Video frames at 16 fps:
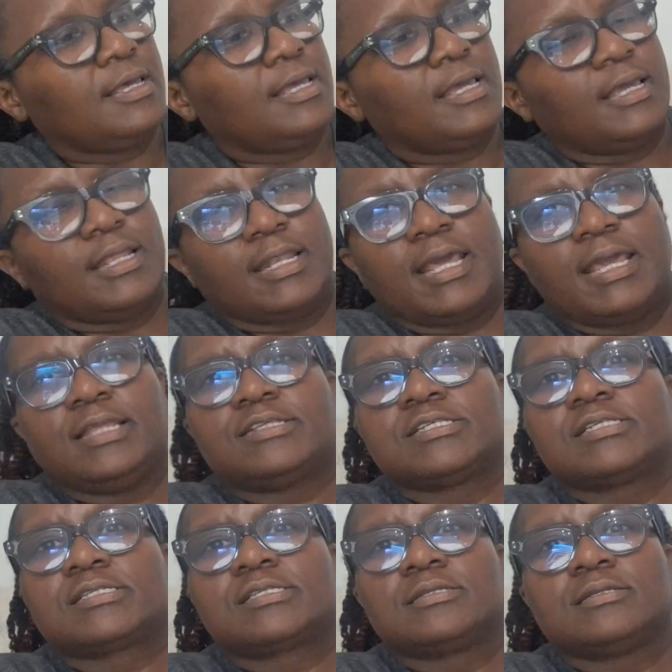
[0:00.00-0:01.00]
And they
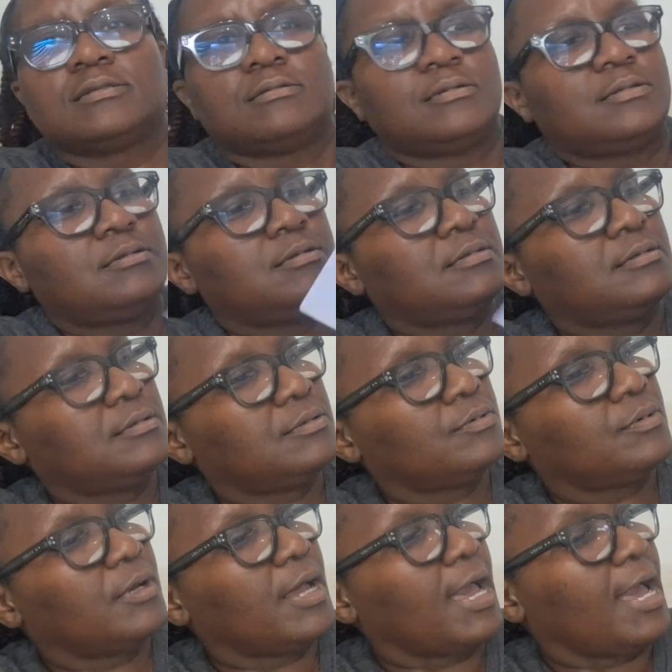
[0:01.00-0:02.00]
just,
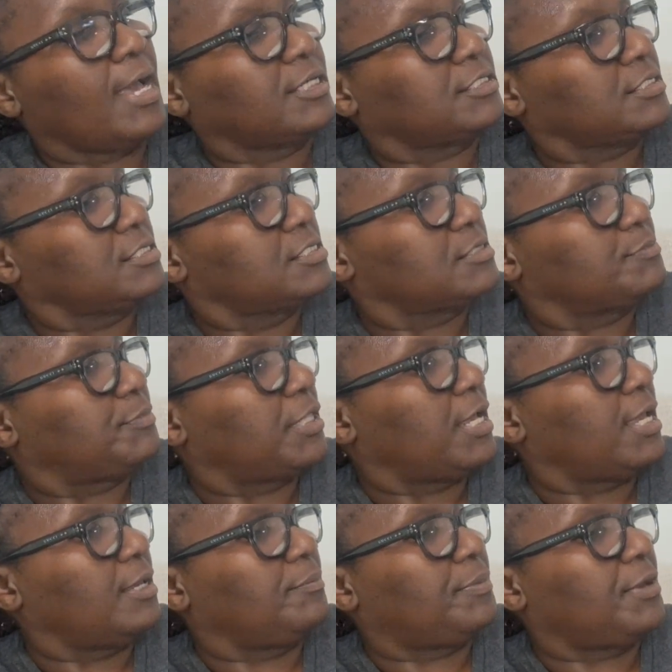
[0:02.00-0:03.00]
well, actually it's
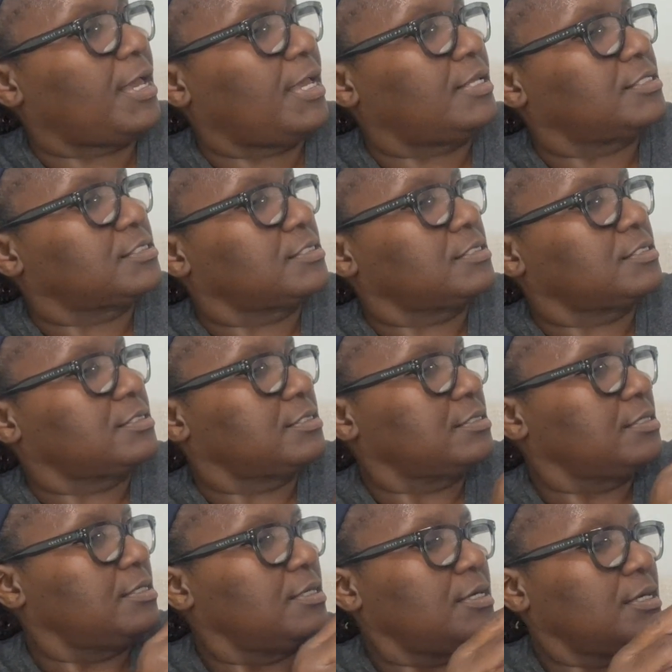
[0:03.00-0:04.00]
blank pages.
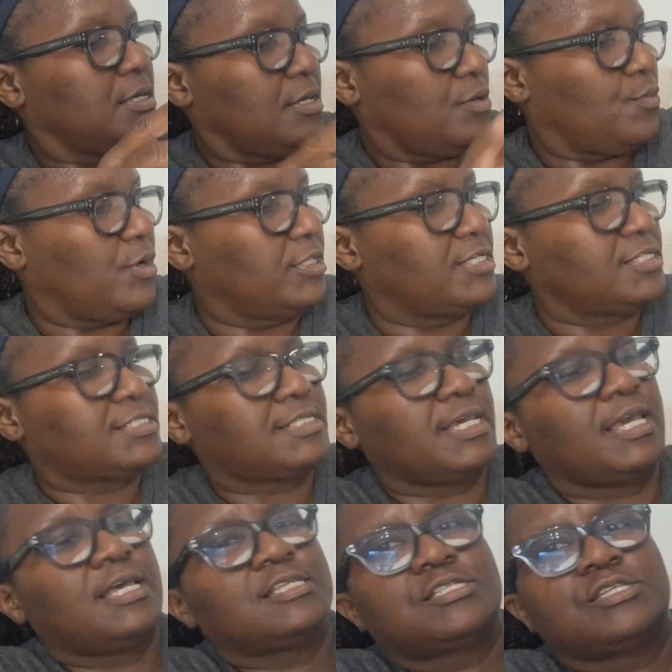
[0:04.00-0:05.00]
Well, it
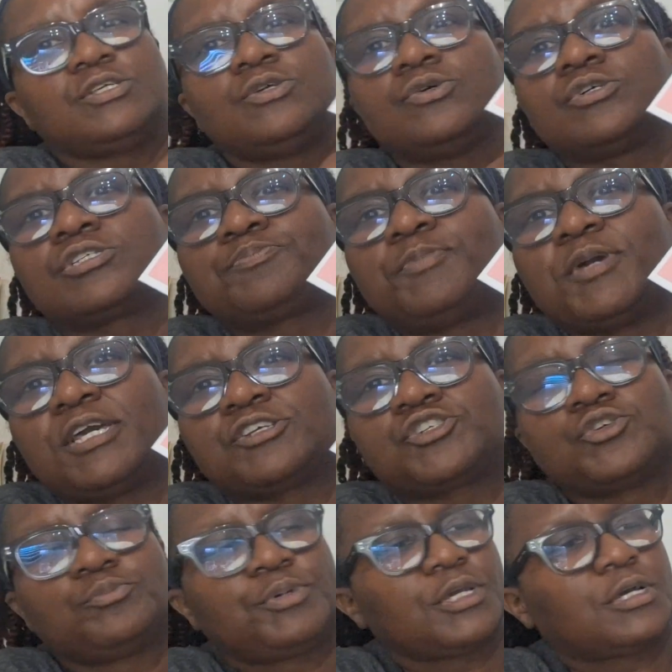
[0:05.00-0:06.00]
says, you're
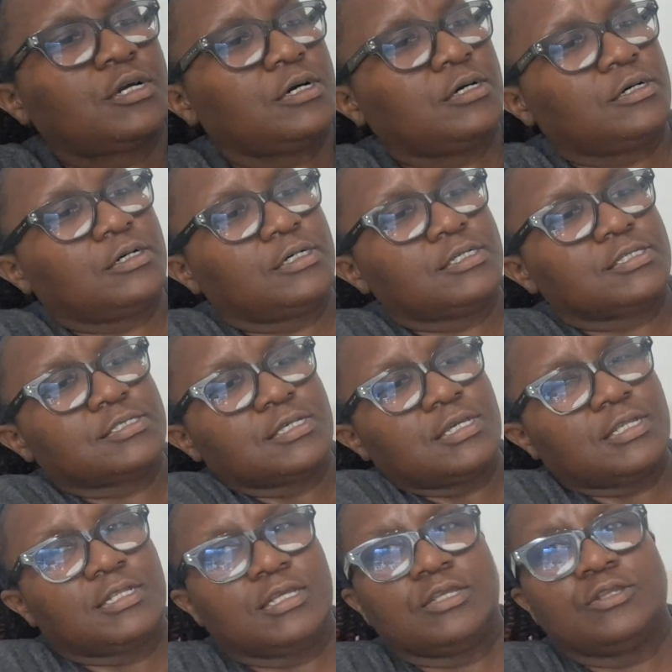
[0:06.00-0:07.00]
special because,
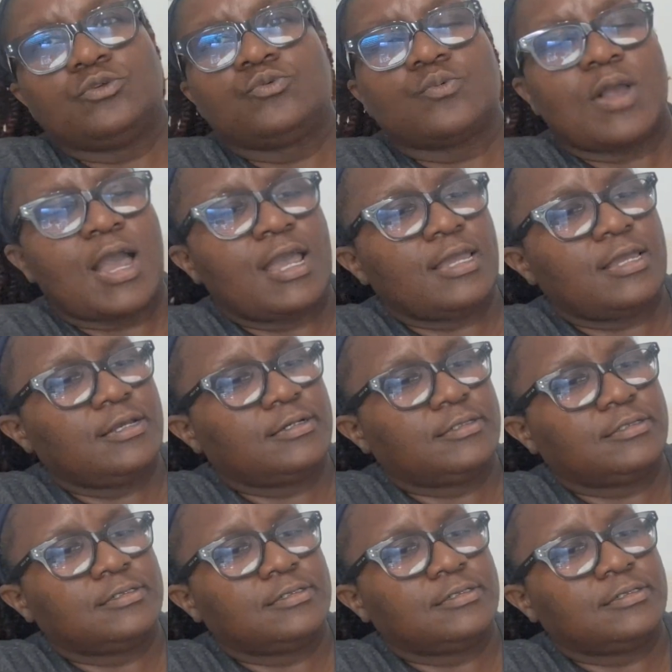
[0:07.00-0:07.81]
and then you write,